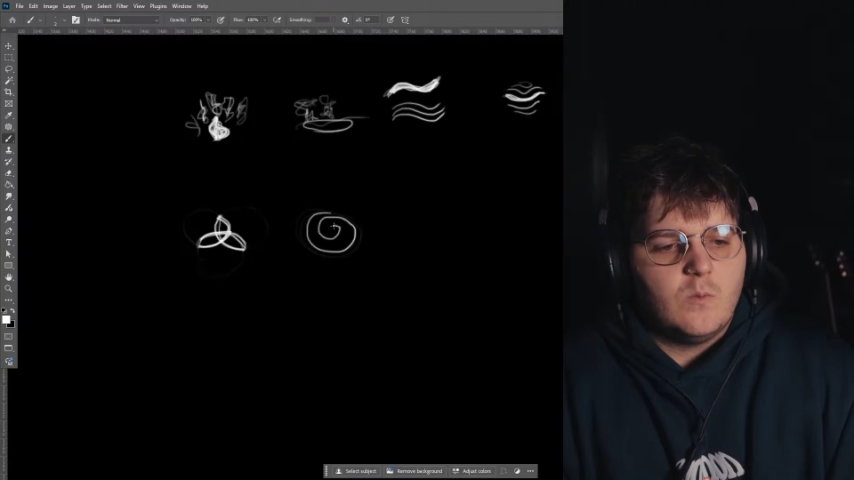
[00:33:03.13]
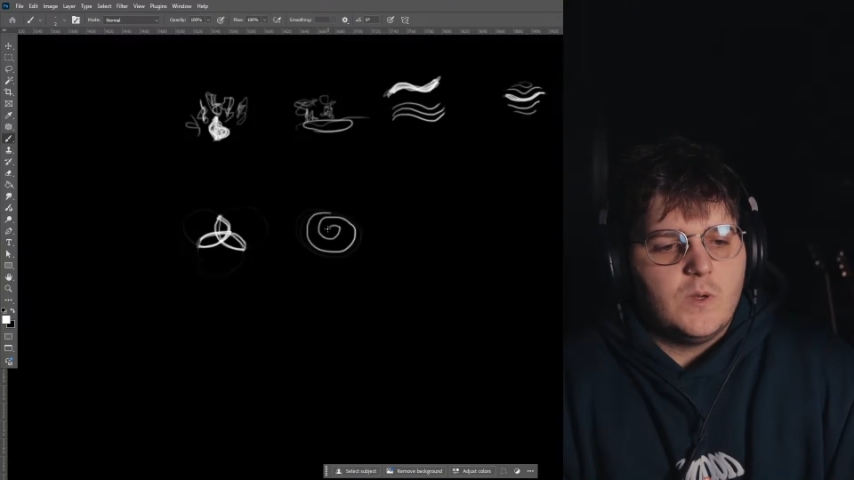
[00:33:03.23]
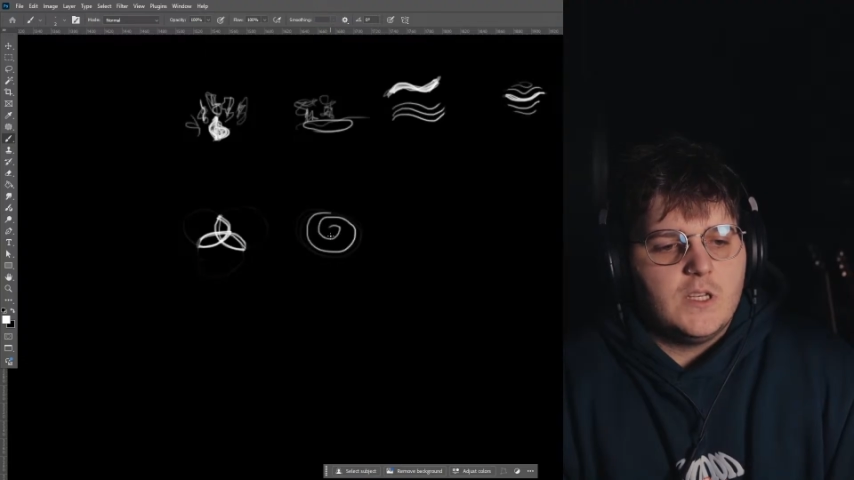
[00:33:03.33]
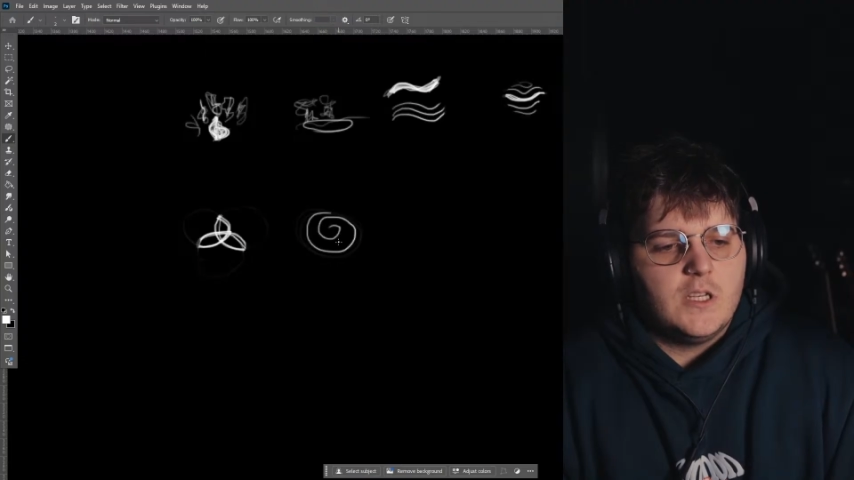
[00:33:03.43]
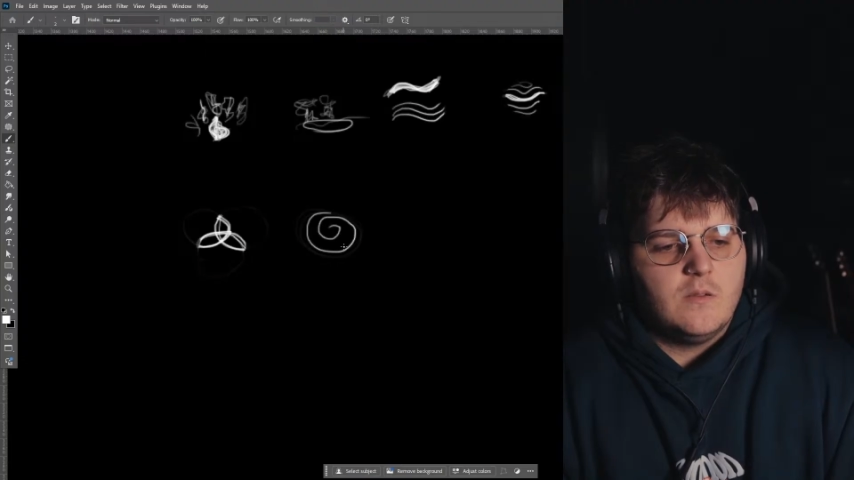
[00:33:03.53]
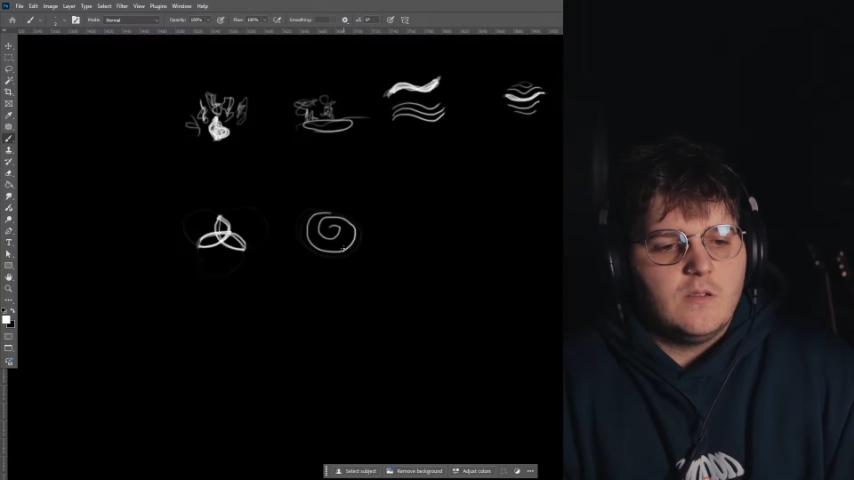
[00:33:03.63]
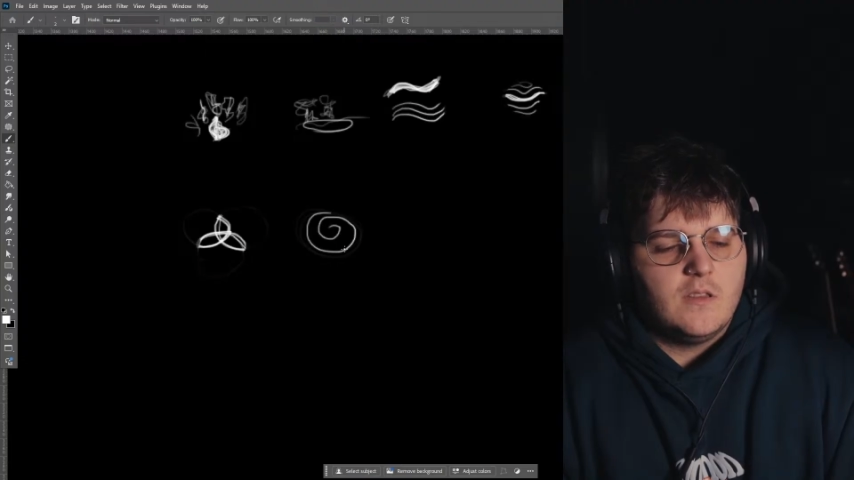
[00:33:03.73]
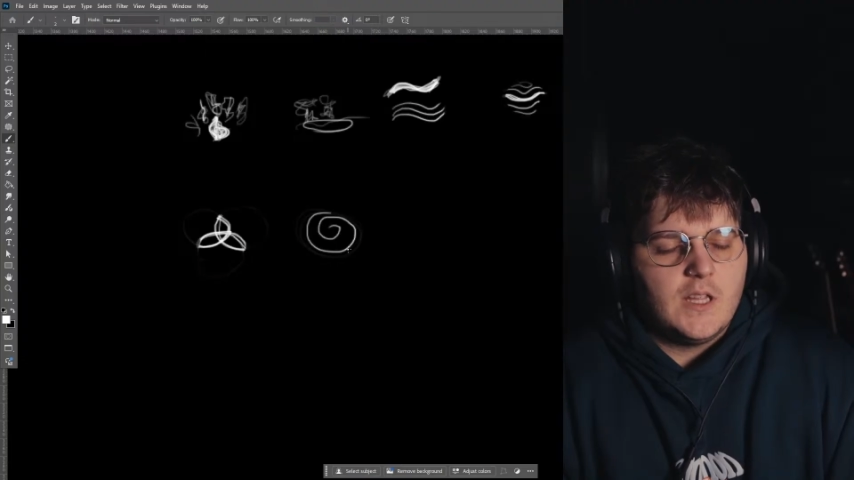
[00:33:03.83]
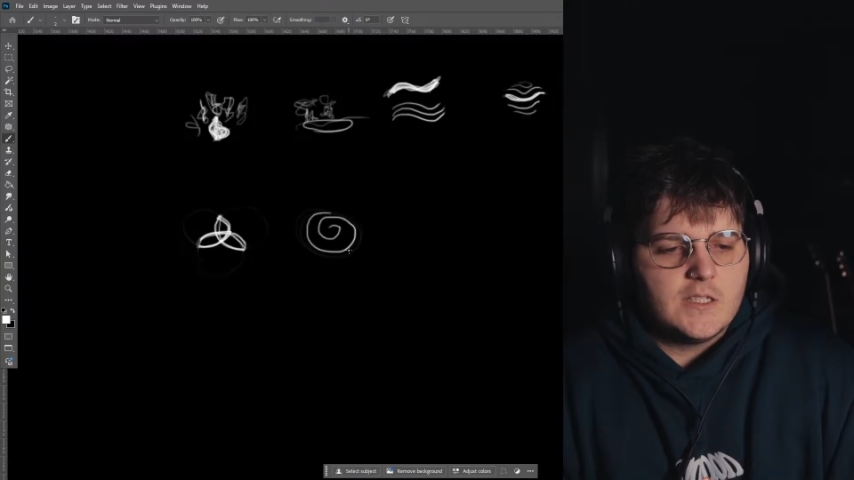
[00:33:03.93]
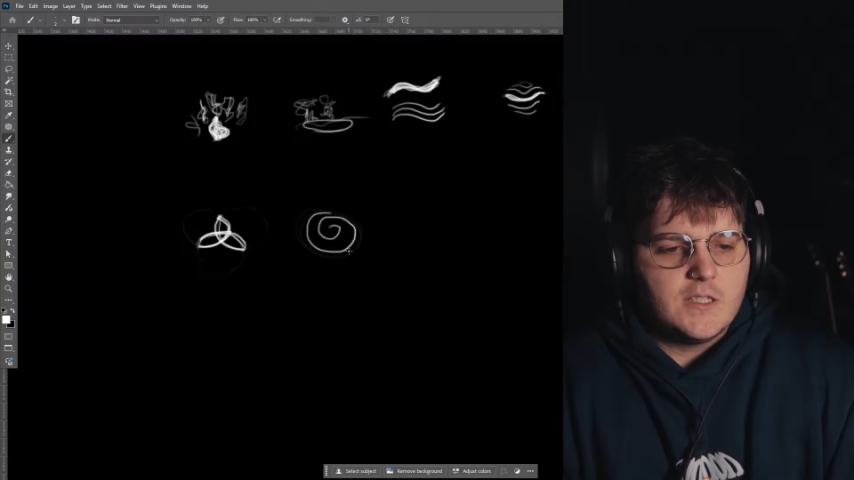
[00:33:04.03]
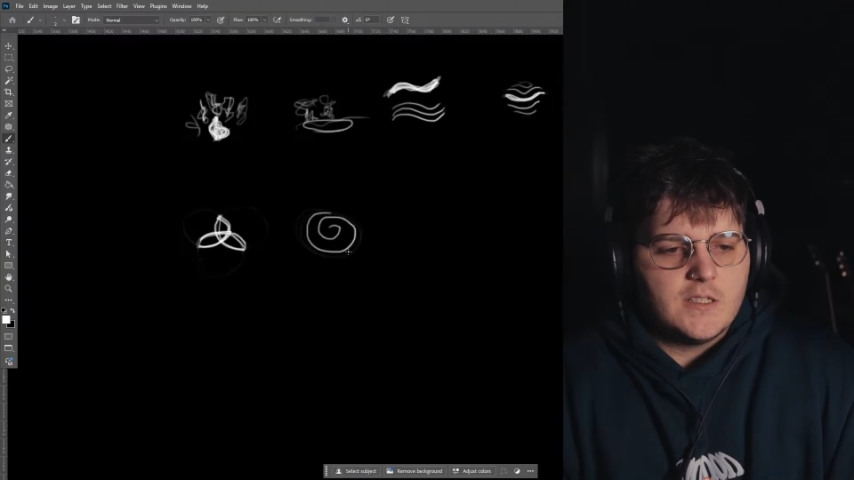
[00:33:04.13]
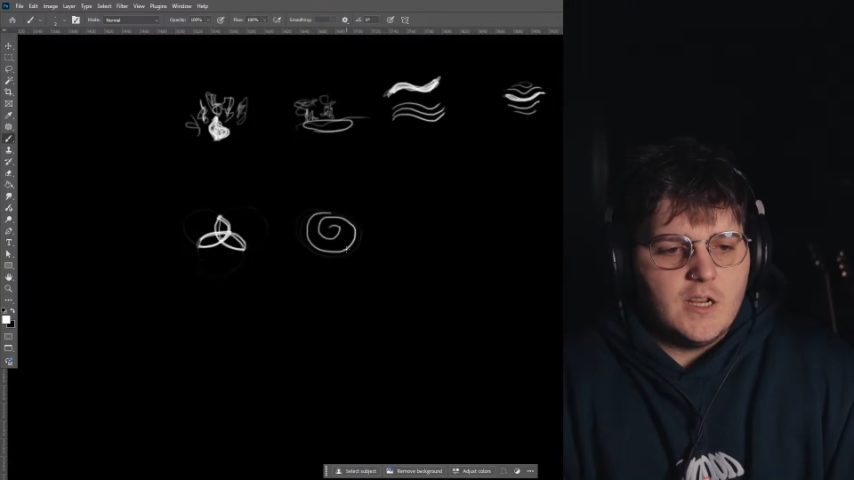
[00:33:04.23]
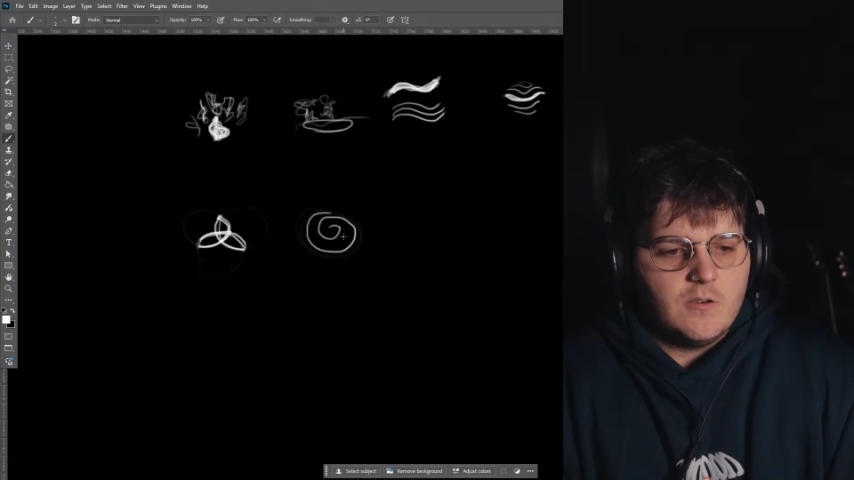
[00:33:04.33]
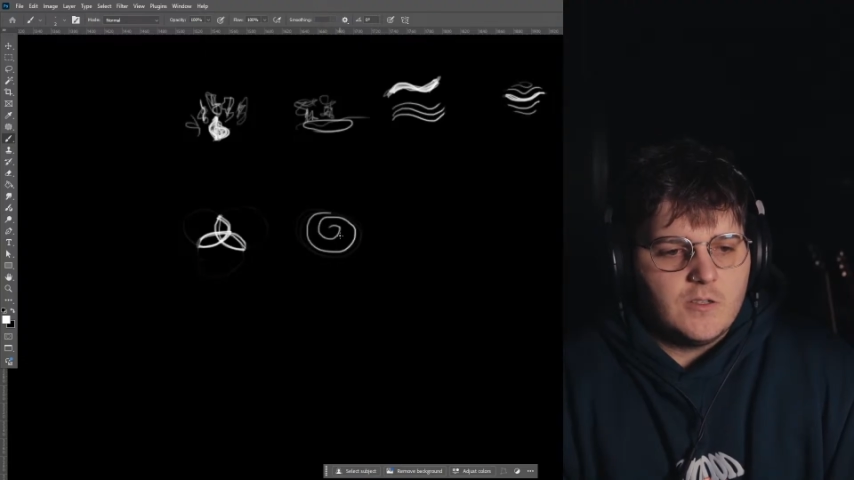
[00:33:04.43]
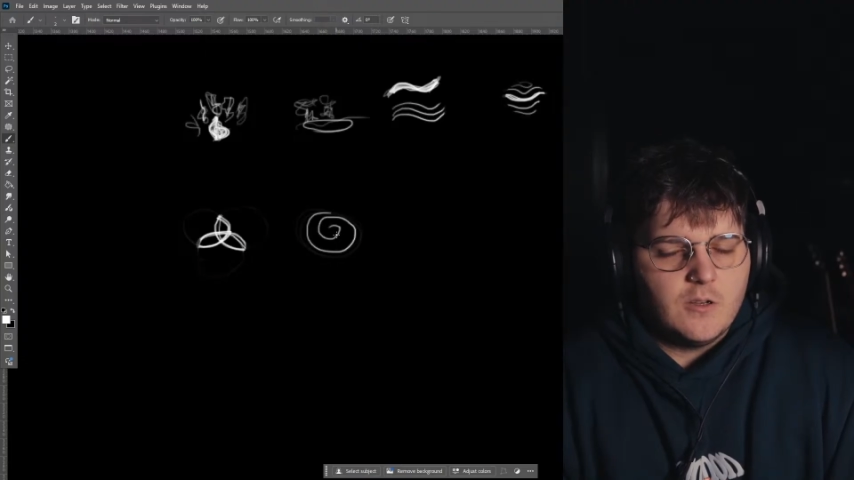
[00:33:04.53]
windy. That's just
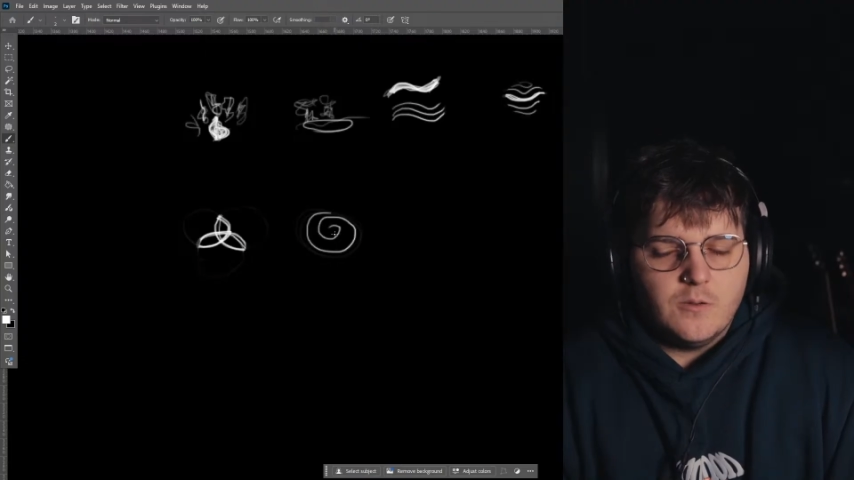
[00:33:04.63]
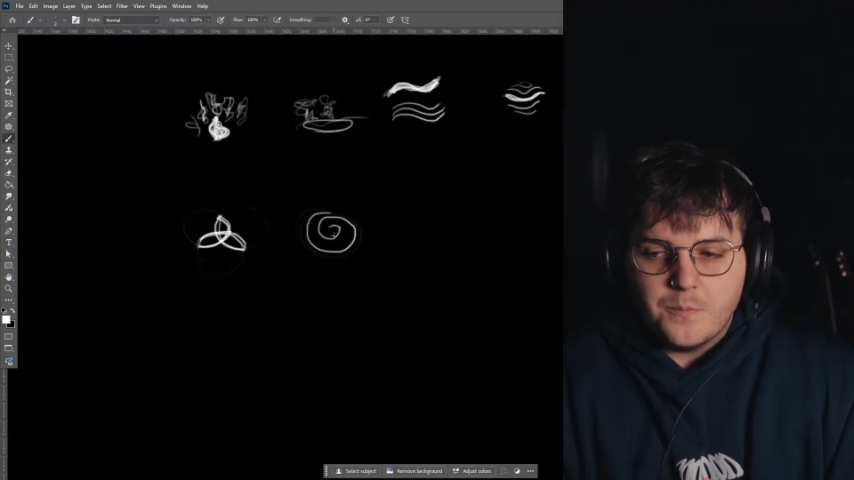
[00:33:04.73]
Naruto.